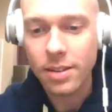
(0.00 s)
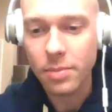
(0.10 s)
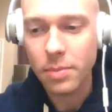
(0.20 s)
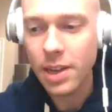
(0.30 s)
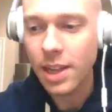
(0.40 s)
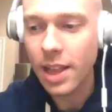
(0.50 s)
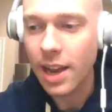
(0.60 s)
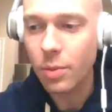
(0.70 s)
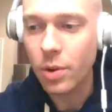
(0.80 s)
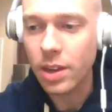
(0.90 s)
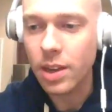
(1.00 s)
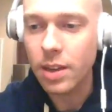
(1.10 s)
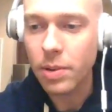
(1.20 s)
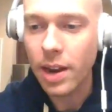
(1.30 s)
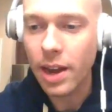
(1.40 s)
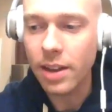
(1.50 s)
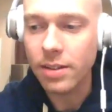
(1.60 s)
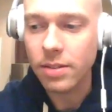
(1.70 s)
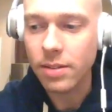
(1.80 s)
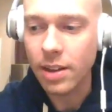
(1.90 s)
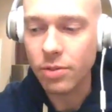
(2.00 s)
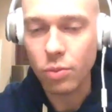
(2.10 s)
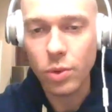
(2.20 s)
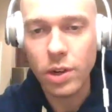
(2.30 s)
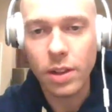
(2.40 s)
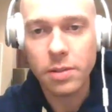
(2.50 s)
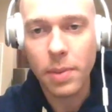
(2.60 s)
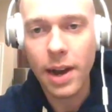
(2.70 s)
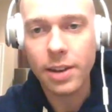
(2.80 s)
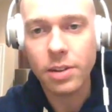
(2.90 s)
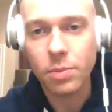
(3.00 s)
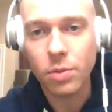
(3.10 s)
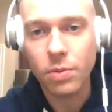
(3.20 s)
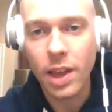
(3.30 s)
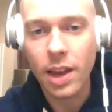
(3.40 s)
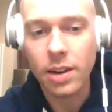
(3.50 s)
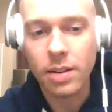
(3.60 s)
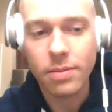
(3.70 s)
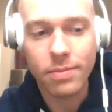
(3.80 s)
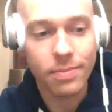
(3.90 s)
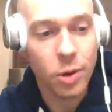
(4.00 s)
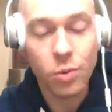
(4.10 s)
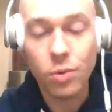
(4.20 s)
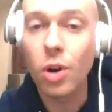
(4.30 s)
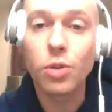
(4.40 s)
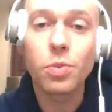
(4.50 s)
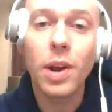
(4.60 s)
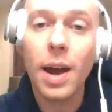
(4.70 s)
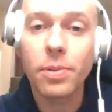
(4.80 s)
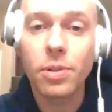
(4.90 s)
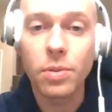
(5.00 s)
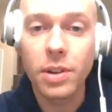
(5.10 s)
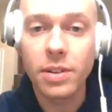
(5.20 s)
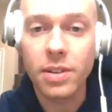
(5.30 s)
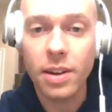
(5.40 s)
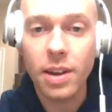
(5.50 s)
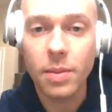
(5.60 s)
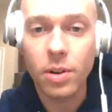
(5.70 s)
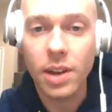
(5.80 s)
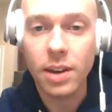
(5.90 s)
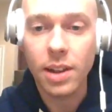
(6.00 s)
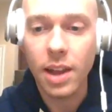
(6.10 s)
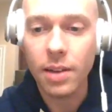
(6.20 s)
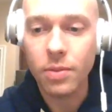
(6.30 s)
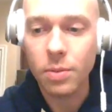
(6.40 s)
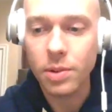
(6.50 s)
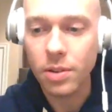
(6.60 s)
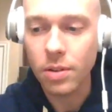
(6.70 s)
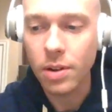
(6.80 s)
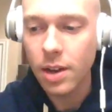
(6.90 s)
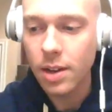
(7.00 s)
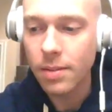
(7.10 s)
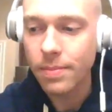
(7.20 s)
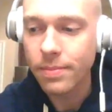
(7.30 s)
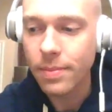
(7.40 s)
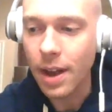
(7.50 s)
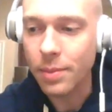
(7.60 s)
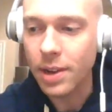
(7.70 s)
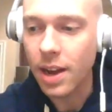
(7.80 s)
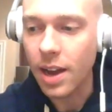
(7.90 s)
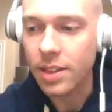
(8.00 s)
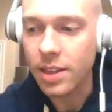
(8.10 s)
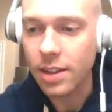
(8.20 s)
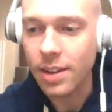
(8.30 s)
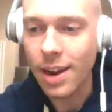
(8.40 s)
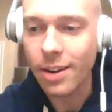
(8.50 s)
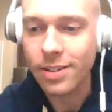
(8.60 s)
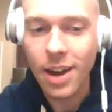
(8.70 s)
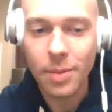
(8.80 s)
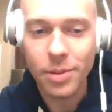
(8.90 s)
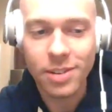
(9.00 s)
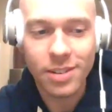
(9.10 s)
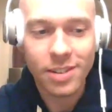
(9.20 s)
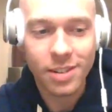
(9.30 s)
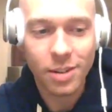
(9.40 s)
to me, like, I want to keep it as real as possible for that. Who knows what opportunity is going to come on down the line for me. So, I mean, I think Eric Thomas,